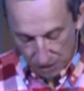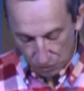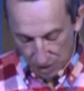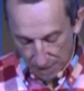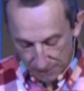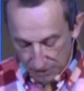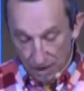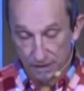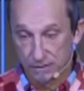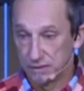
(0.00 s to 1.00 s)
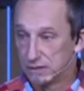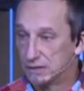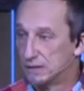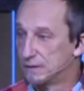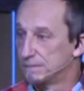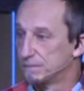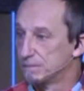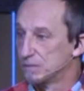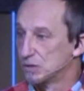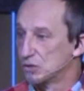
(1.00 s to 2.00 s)
and it will not be done.
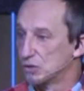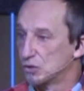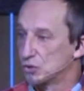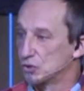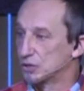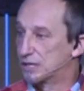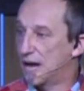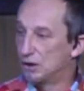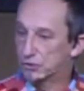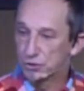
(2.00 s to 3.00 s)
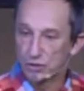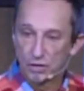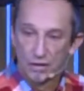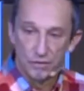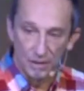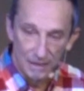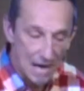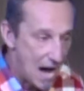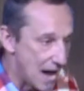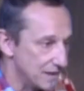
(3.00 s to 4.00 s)
So, to counter the
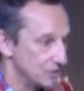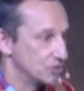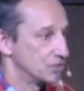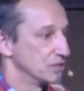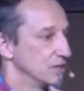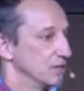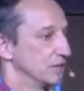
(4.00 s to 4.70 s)
lies,